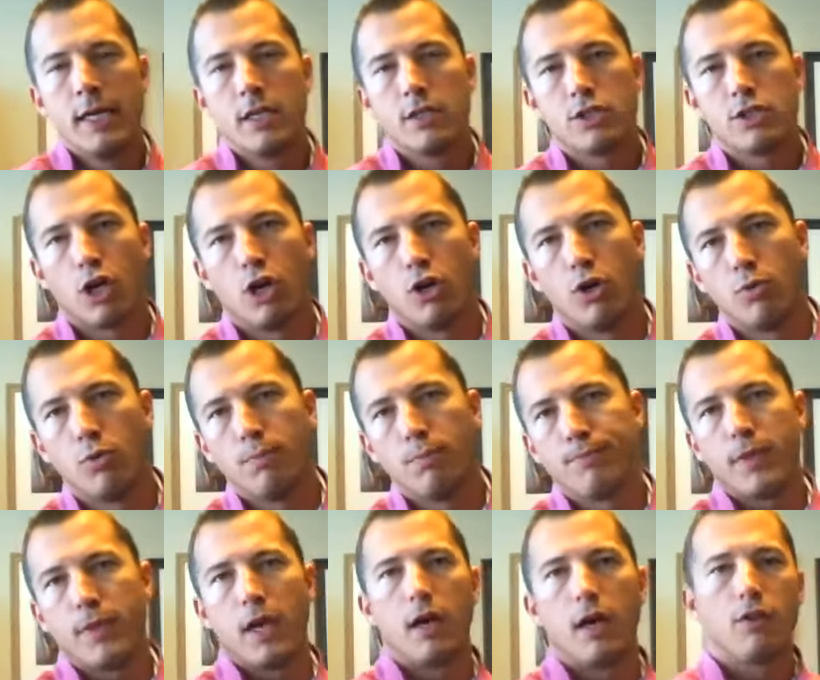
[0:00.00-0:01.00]
So
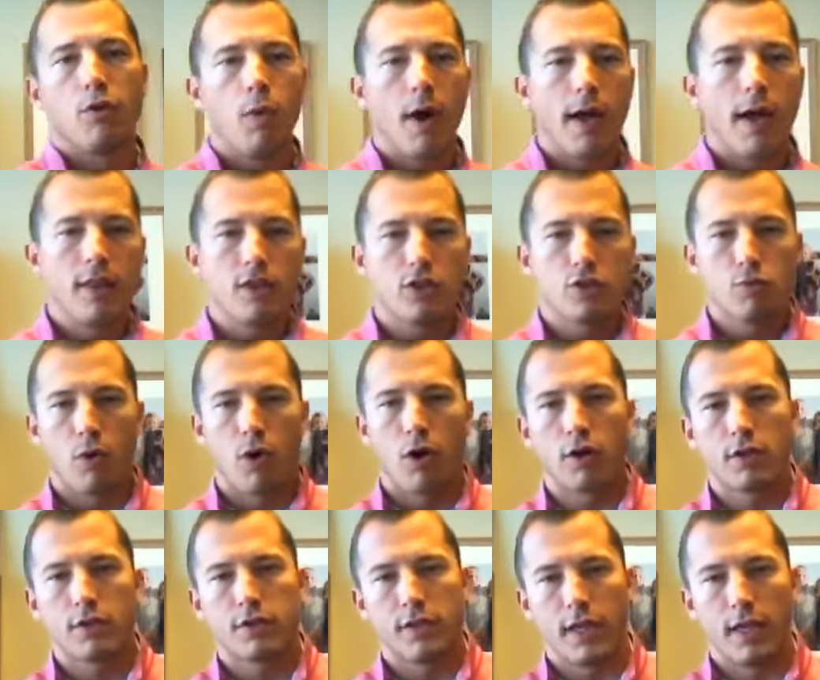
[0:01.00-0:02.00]
the way this
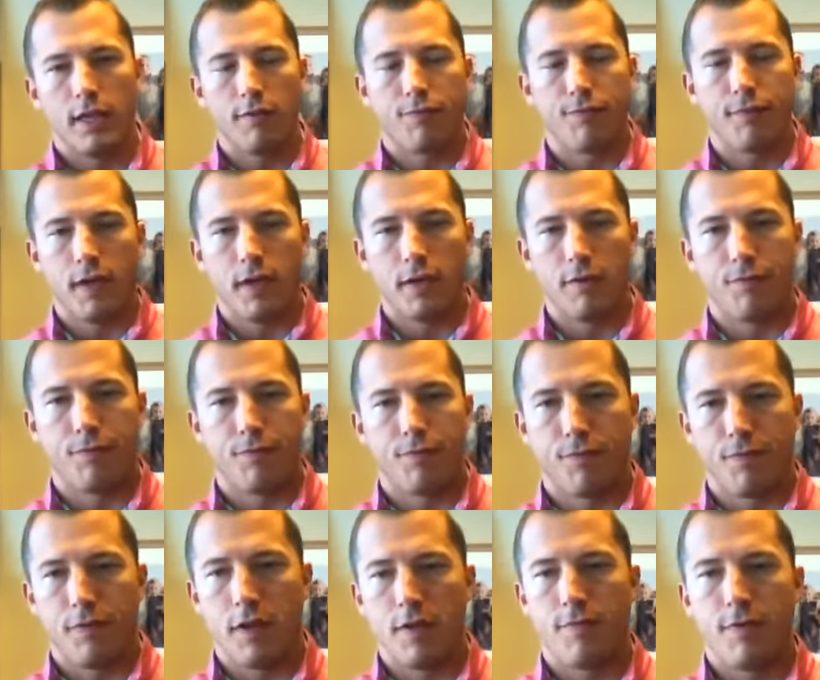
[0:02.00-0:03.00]
works, if
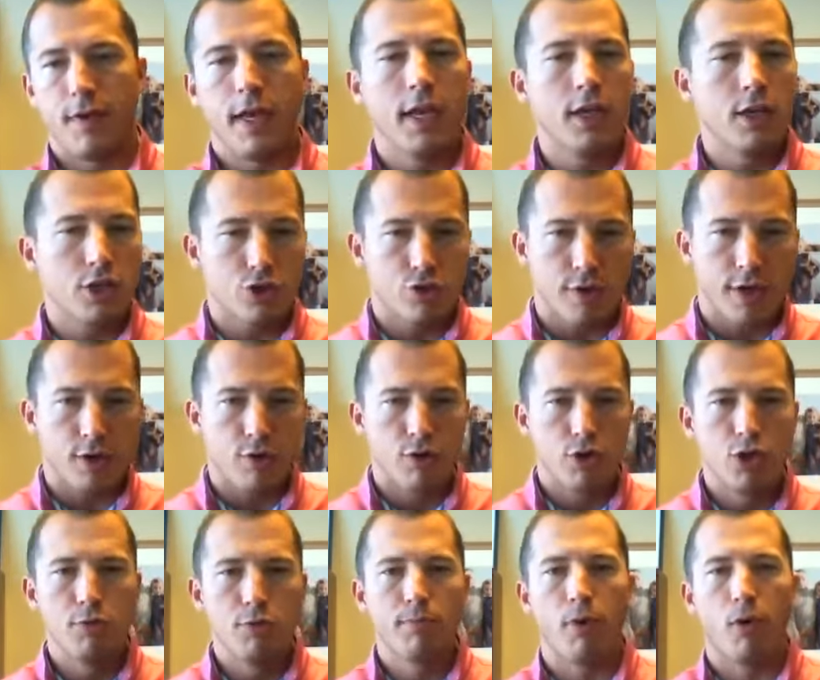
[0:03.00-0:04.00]
an industry
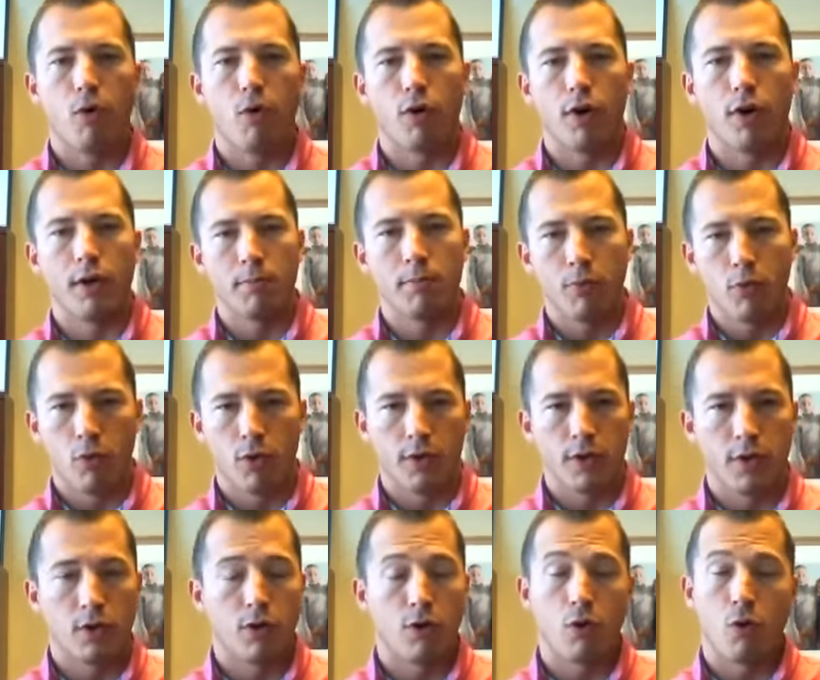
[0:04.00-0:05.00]
group or an
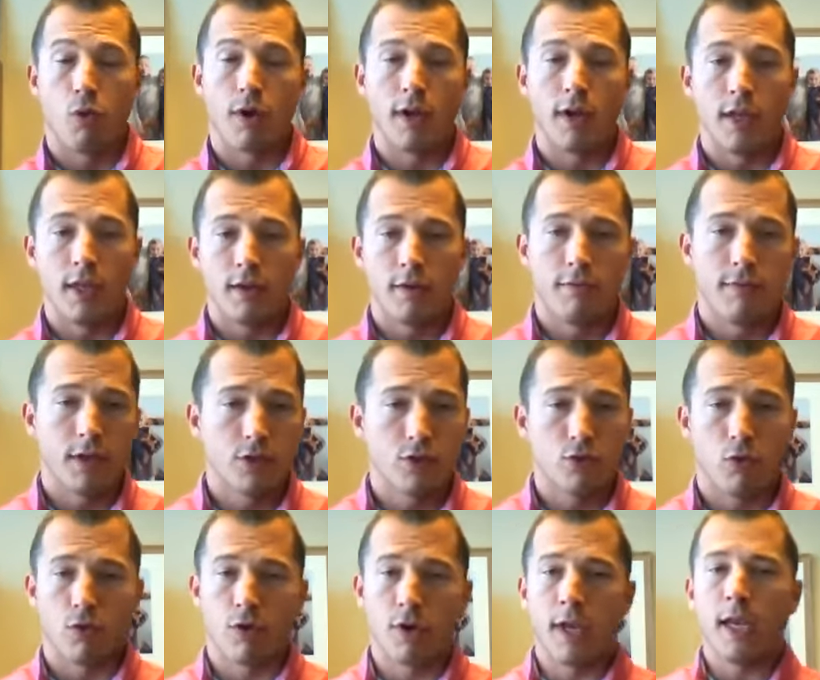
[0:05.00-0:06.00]
employer or an
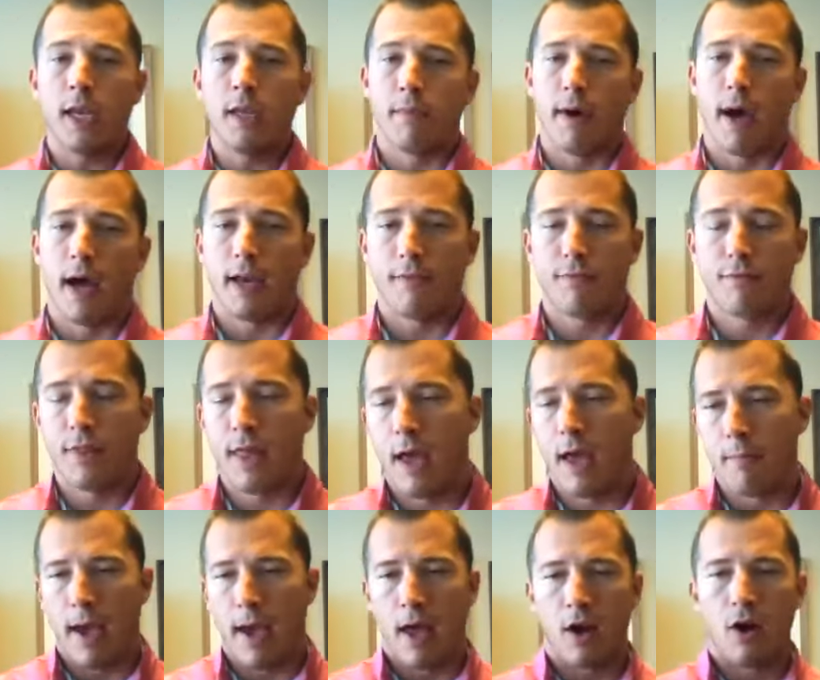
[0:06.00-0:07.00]
individual or anybody for
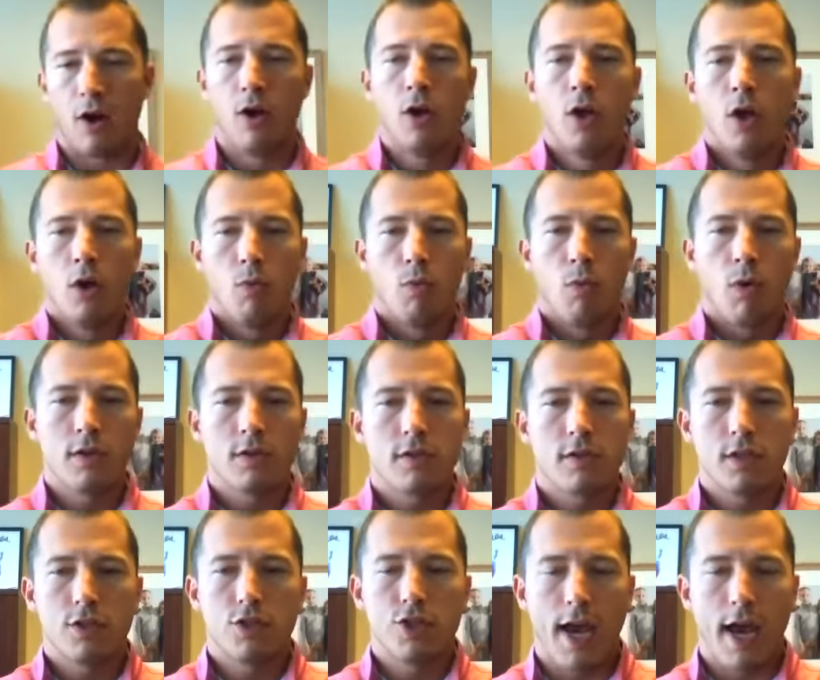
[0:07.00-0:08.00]
that matter wants
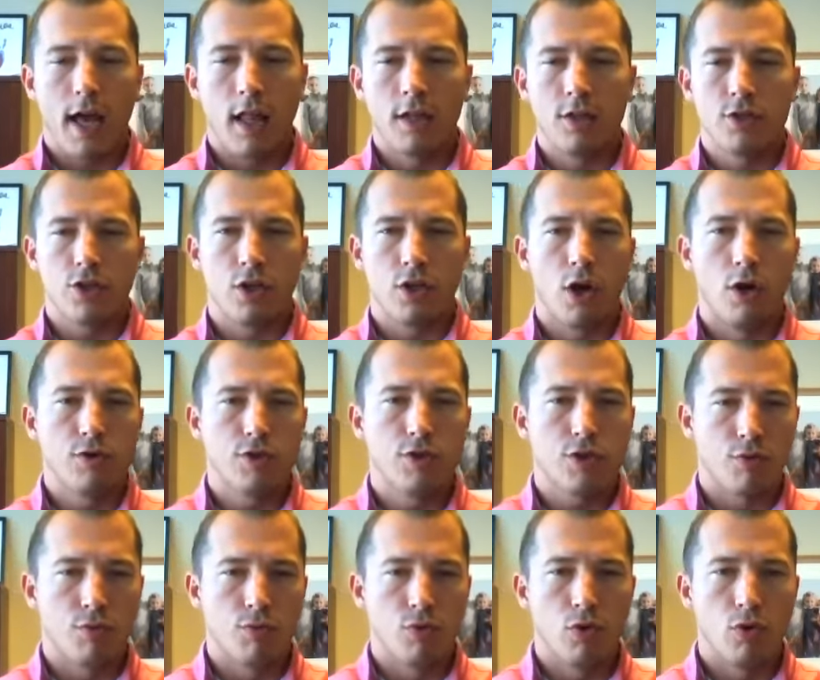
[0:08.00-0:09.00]
to challenge an
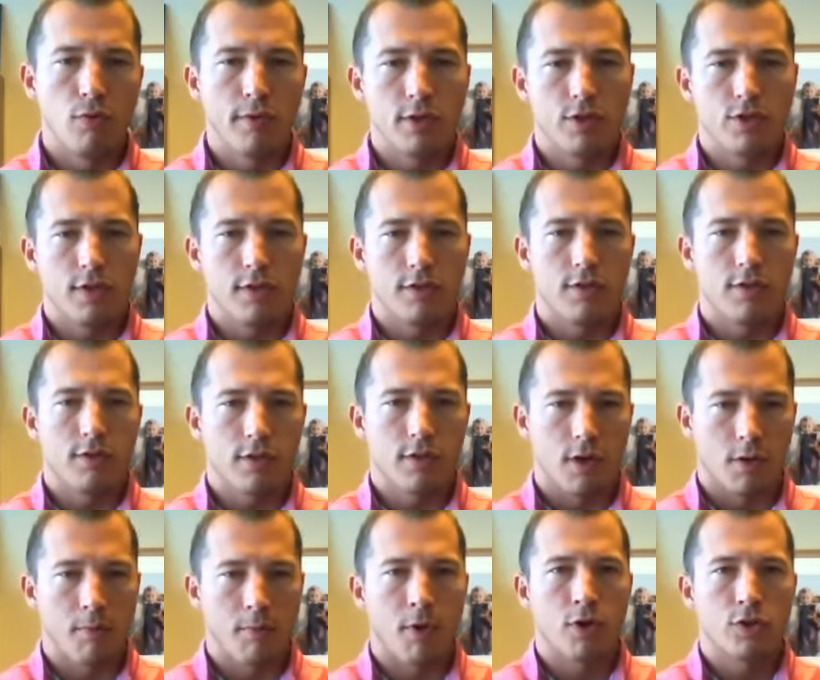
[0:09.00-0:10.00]
OSHA rule, which this is
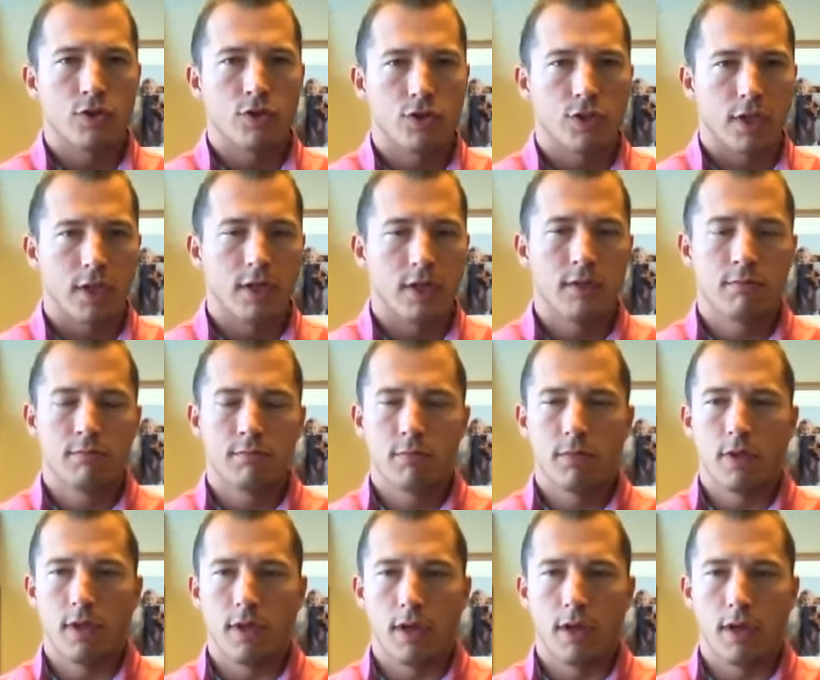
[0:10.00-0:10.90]
an OSHA